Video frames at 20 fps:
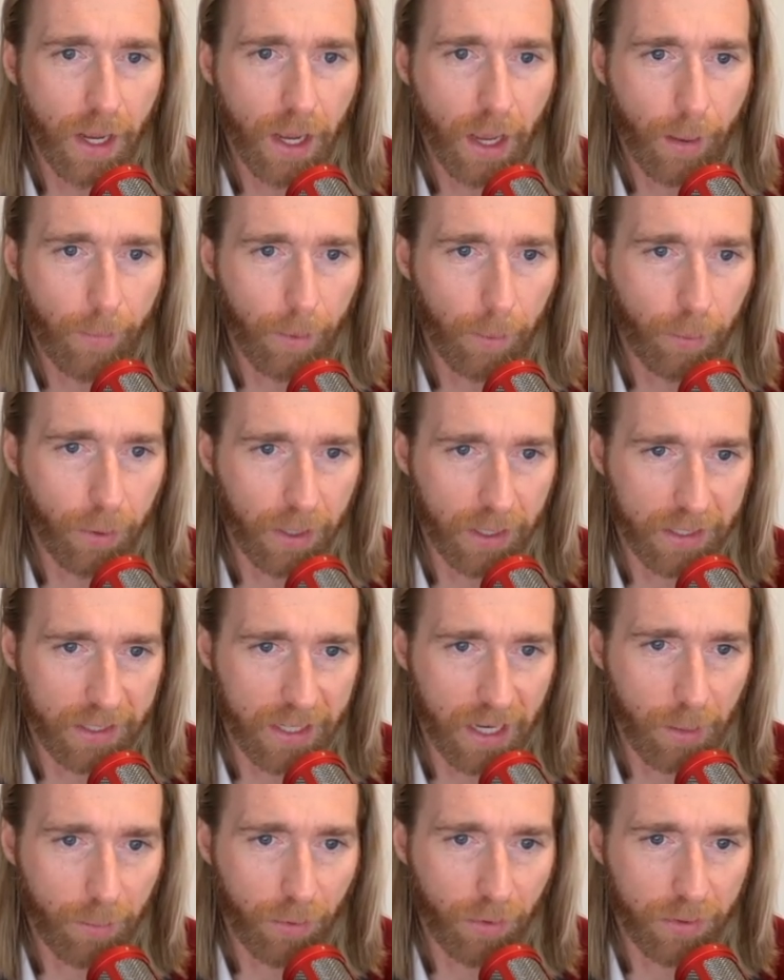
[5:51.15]
I'm going to put a
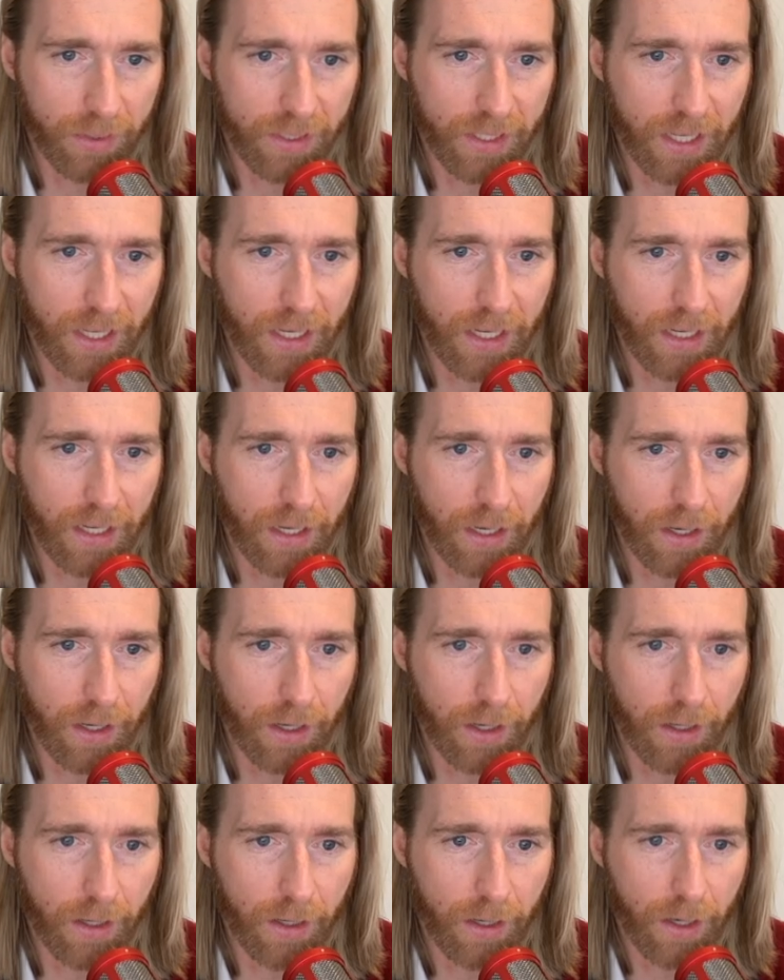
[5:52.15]
sample SID in
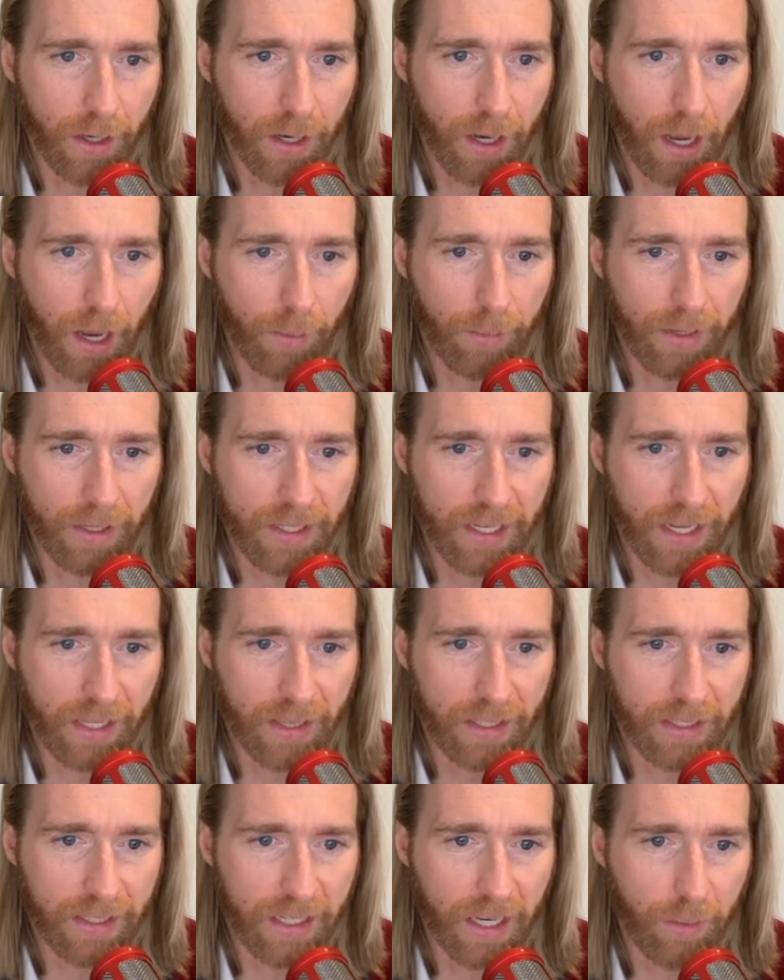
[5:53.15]
here. I'm going to take
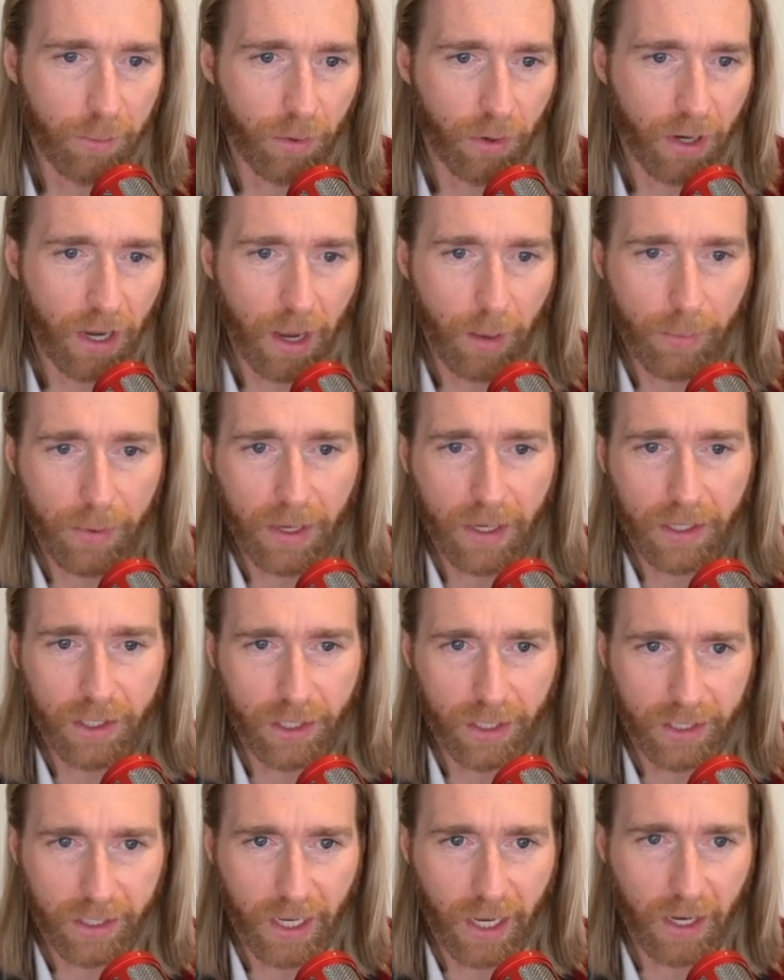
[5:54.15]
this sample copy and
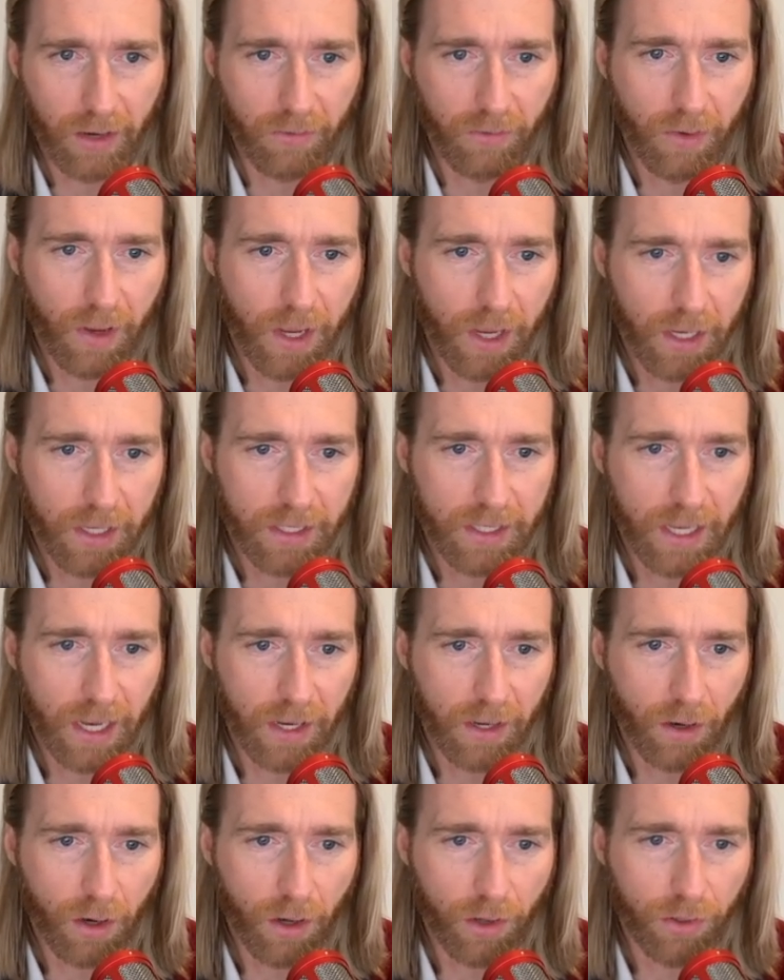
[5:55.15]
just kind of send
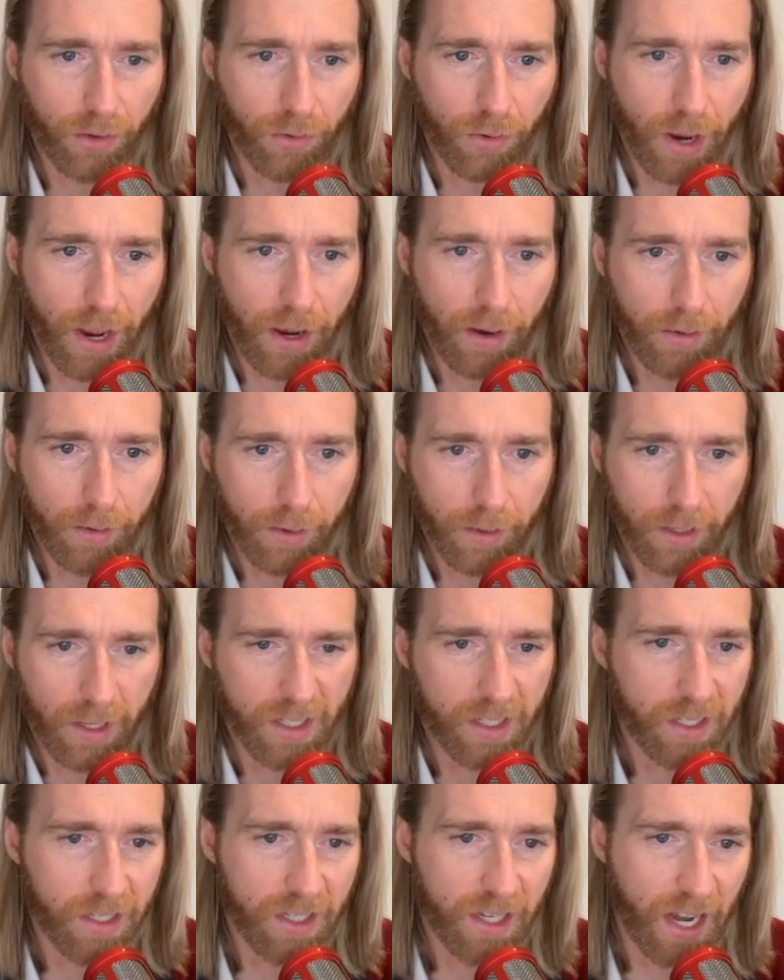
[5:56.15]
it all throughout.
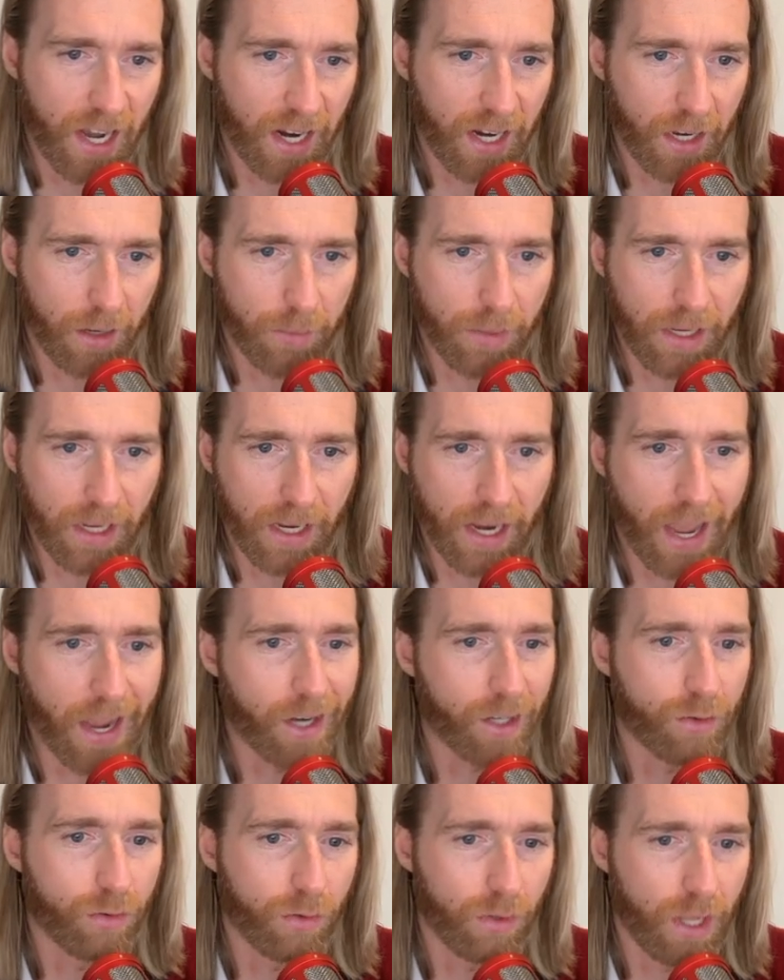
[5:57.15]
This is not going to be an
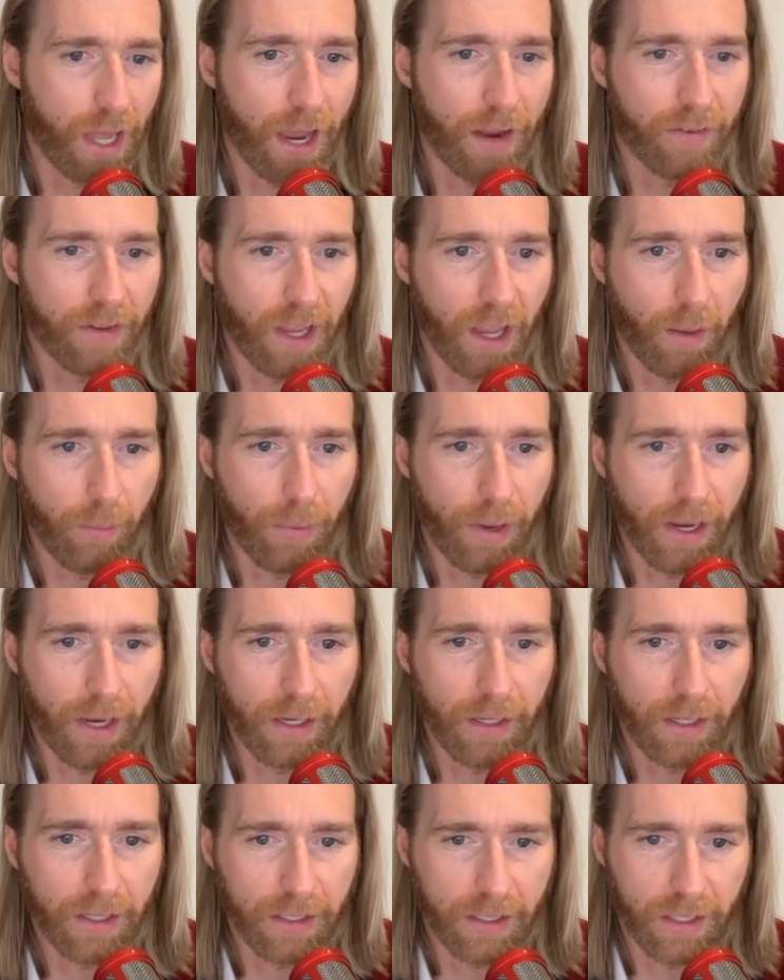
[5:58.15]
actual live
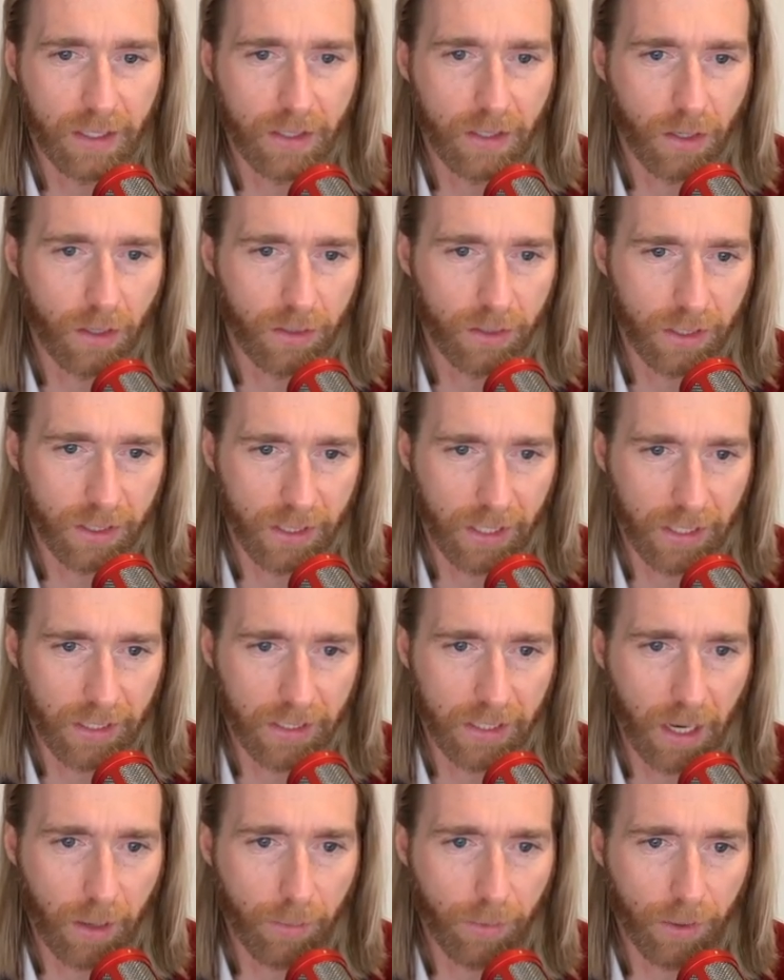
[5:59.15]
campaign because this is all just like
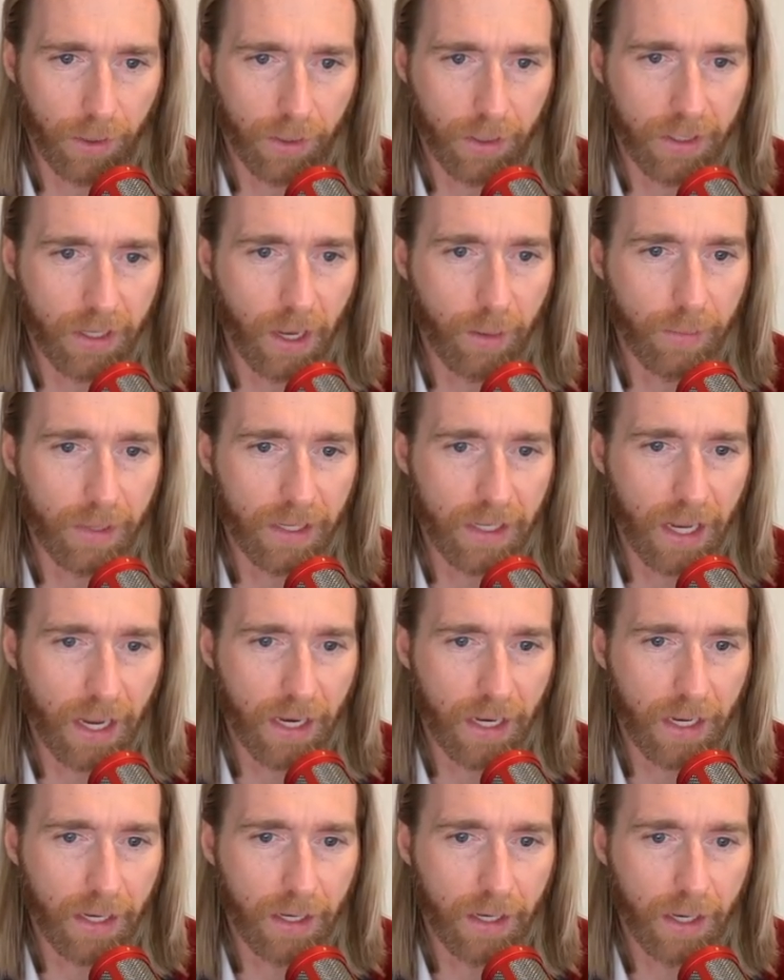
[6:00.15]
dummy
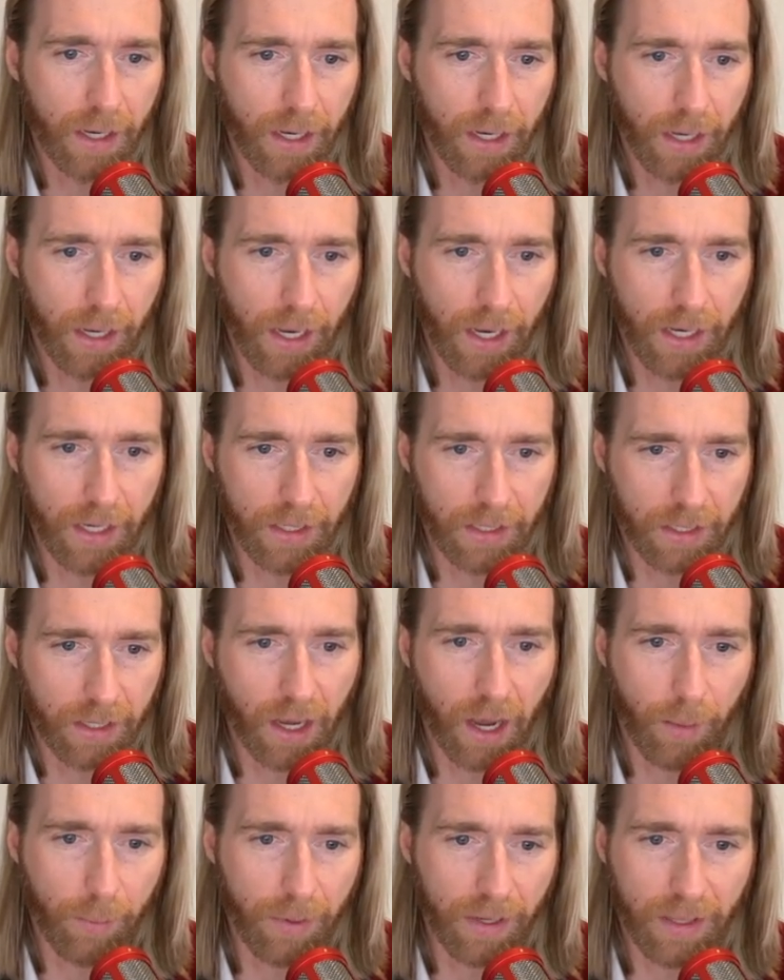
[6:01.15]
data and copy